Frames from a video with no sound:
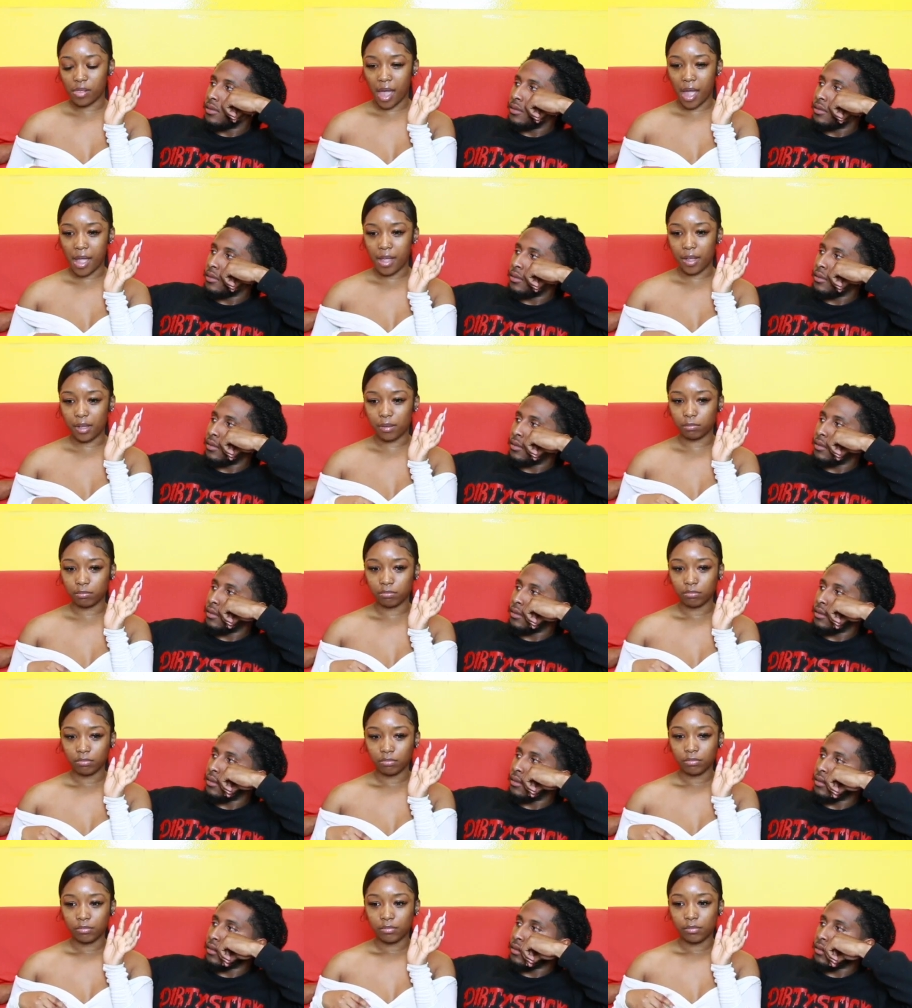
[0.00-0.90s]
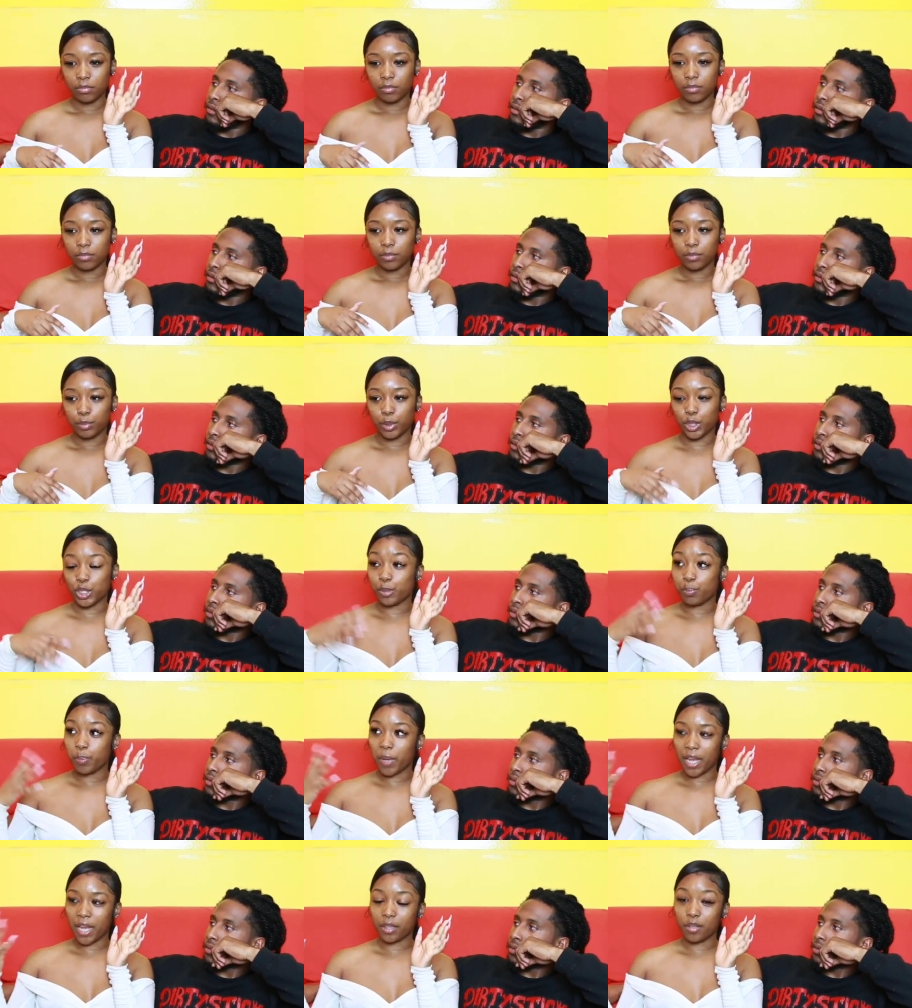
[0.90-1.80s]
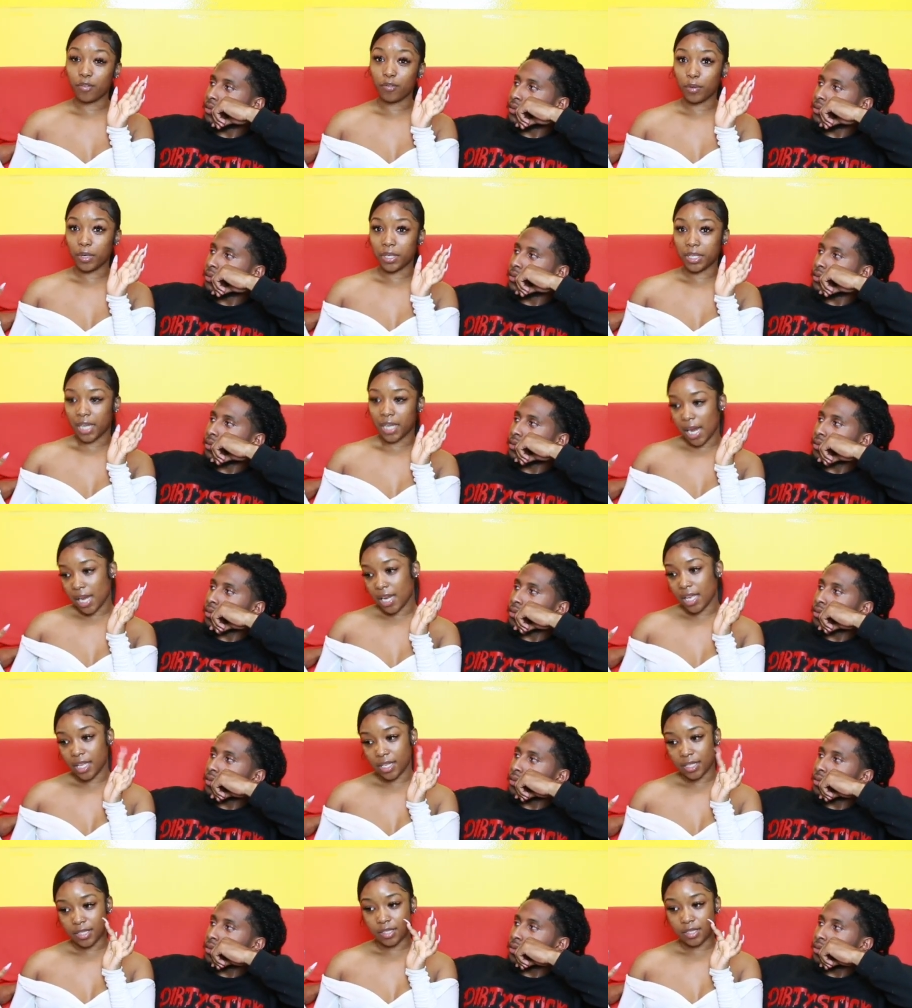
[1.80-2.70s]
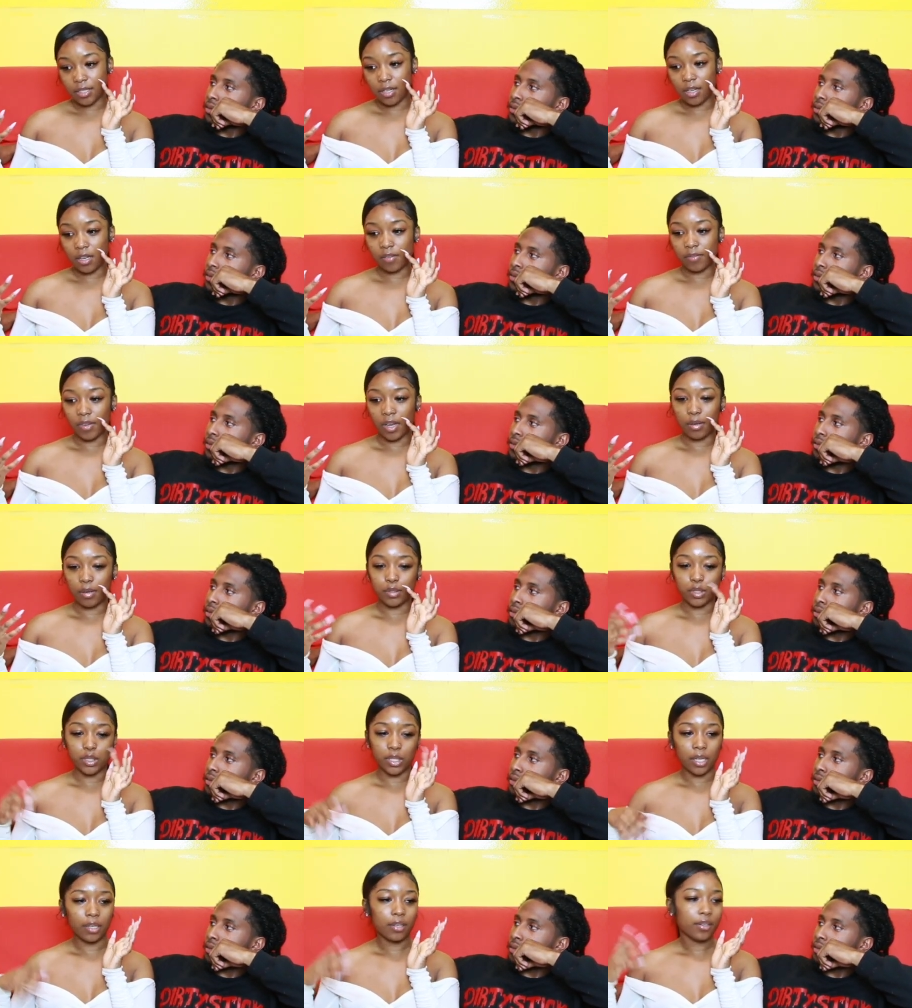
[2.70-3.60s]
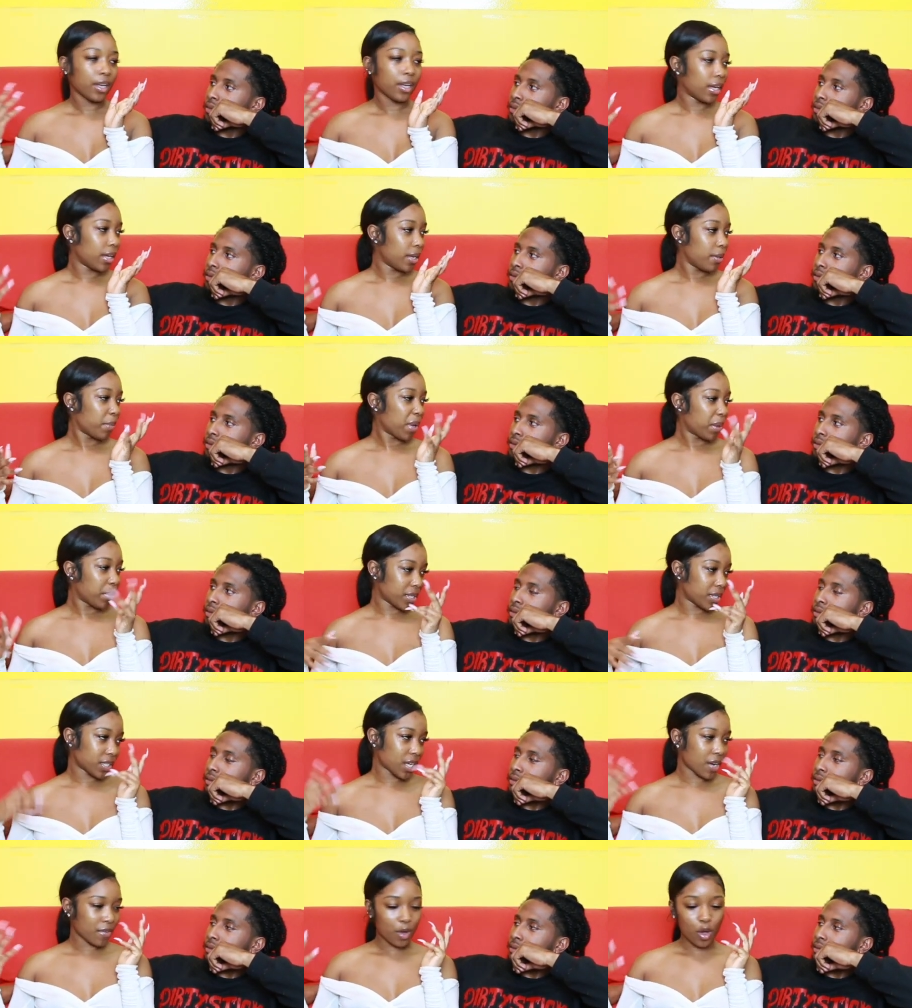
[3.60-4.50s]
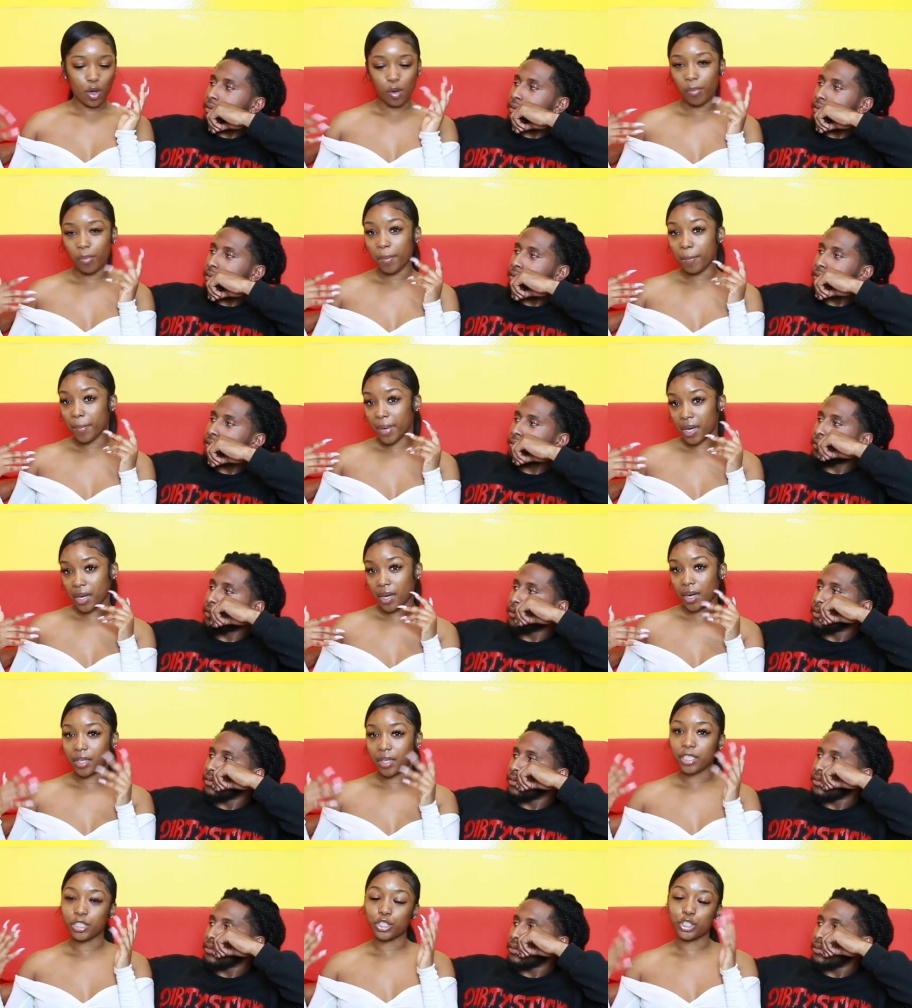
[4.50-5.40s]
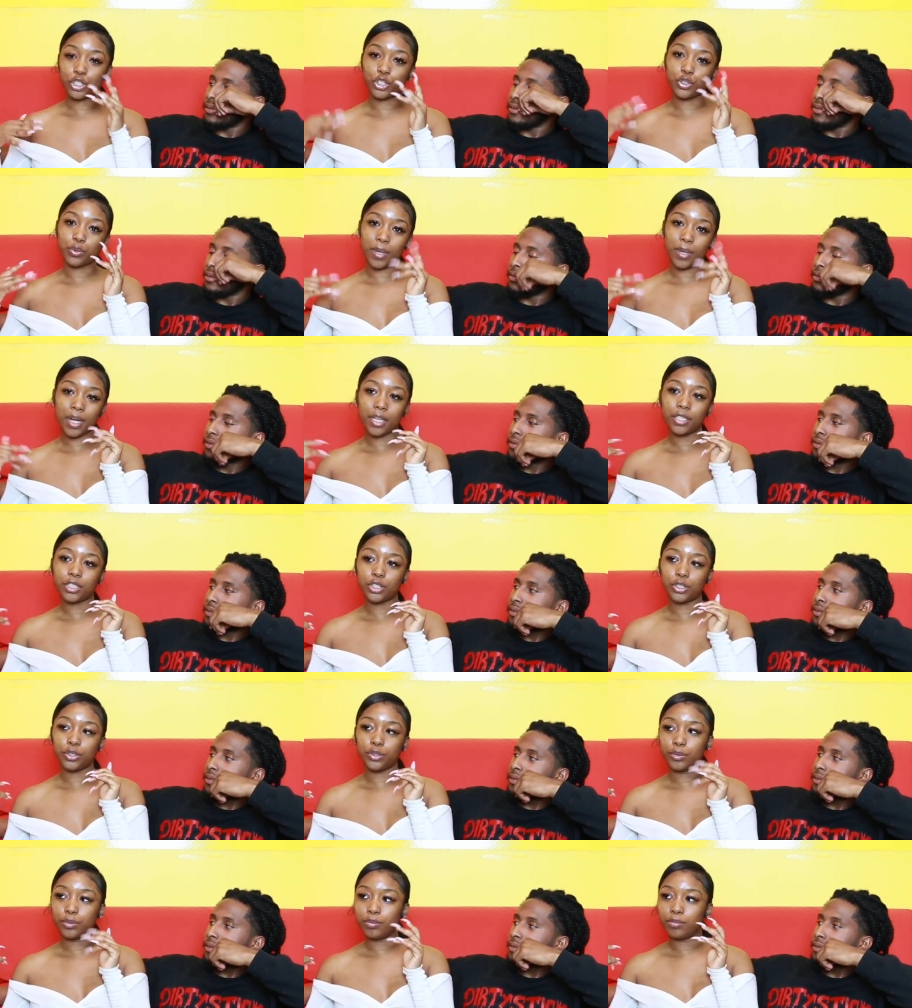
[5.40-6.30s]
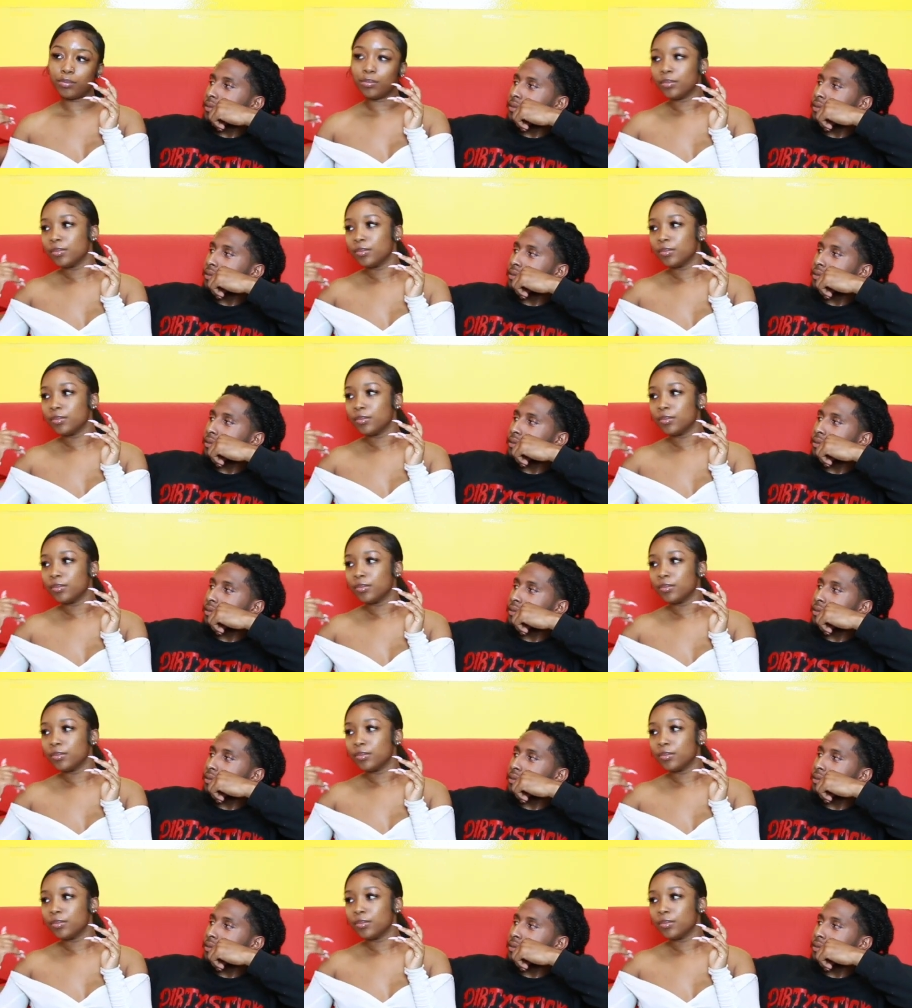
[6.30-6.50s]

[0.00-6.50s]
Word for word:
Speaker 1: like perspective on dating and stuff, I was like, okay, maybe I should have an open mind and just try to